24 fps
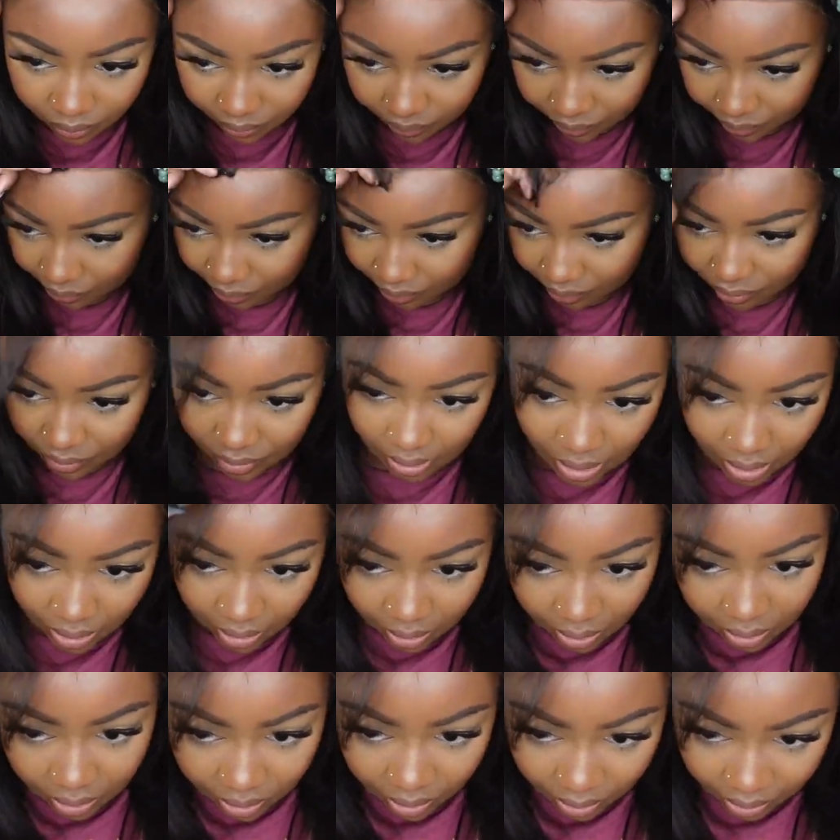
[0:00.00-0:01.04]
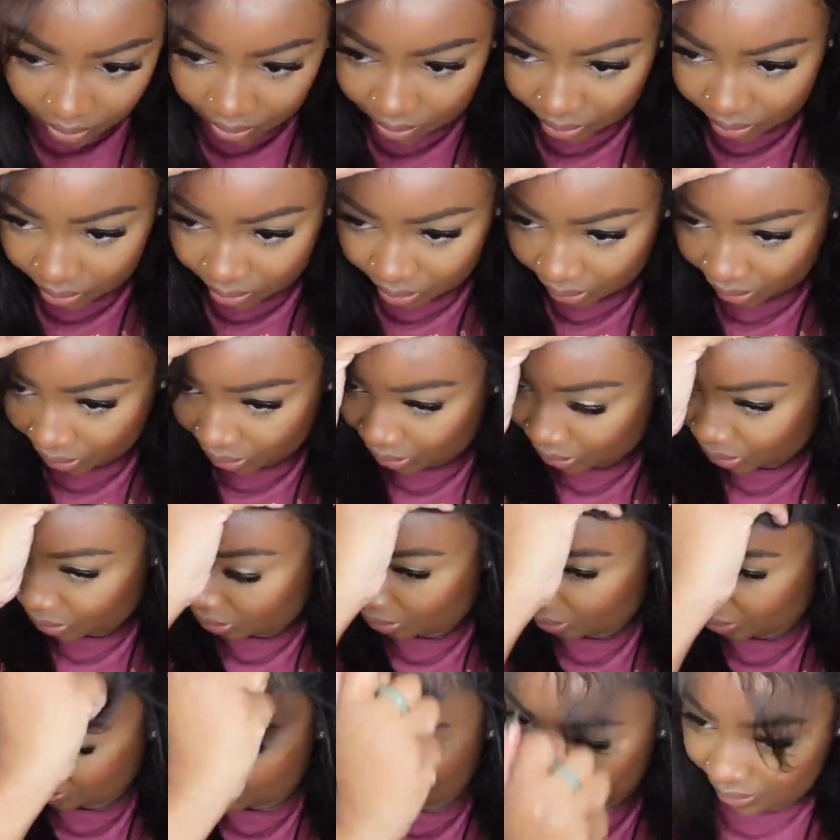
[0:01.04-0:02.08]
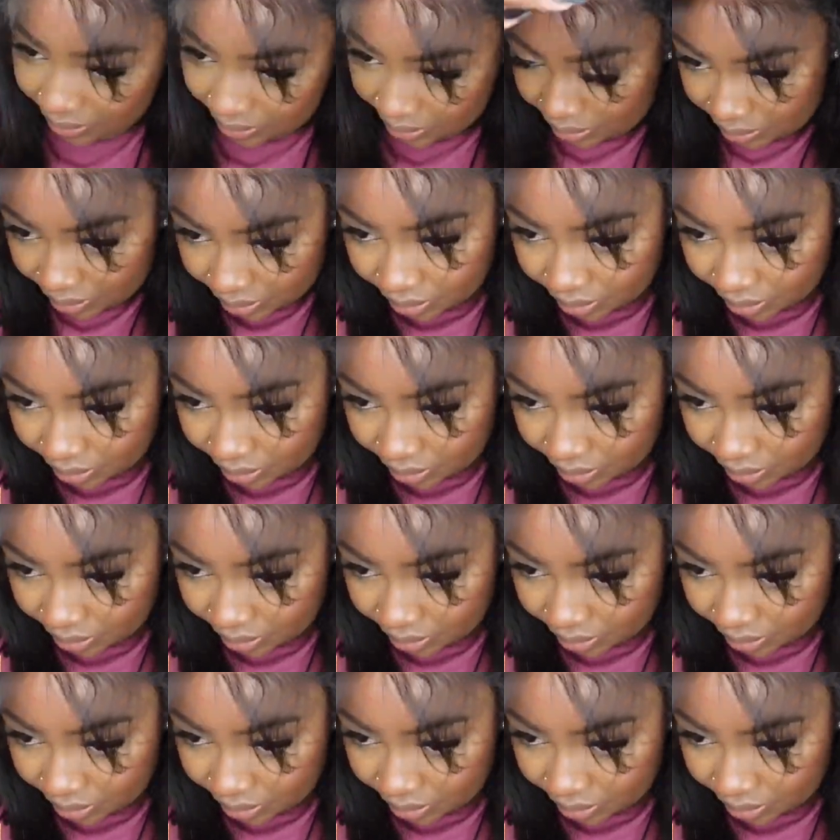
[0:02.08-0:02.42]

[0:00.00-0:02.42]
You part it out. You don't even need scissors. You don't even need a